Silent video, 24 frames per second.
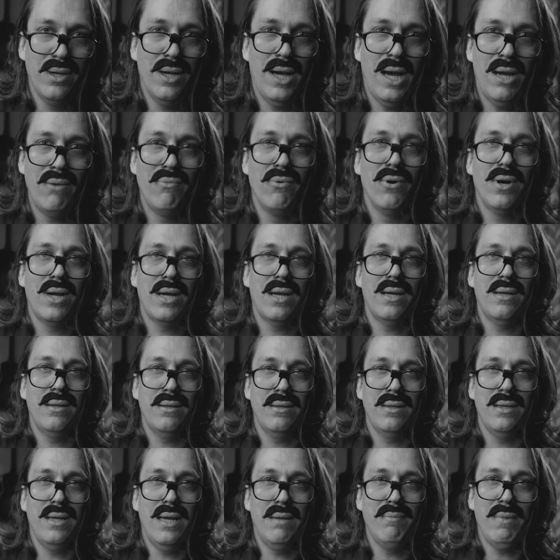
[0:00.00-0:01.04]
I work,
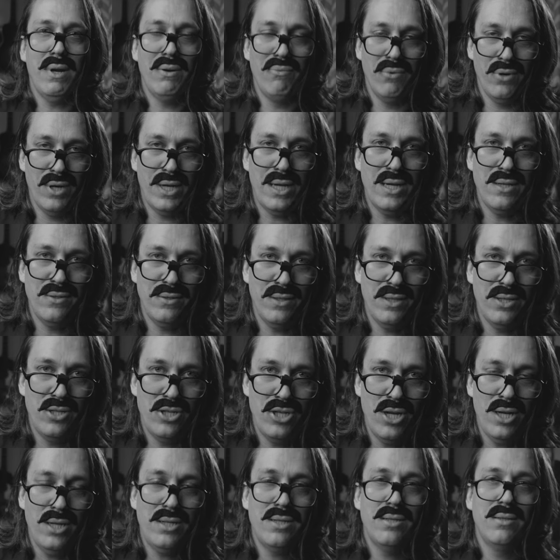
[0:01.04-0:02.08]
and my work is
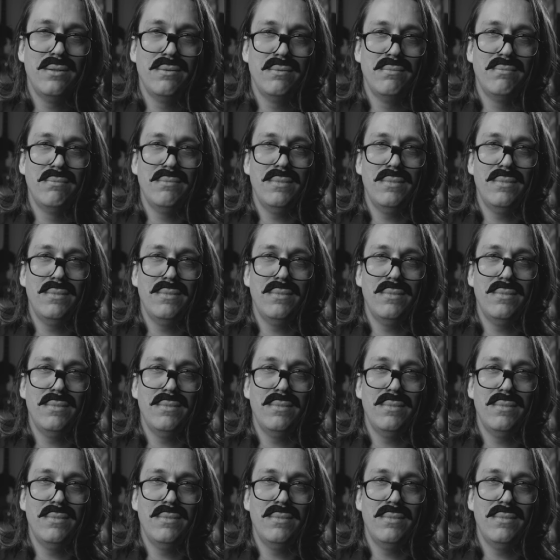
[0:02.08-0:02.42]
legit.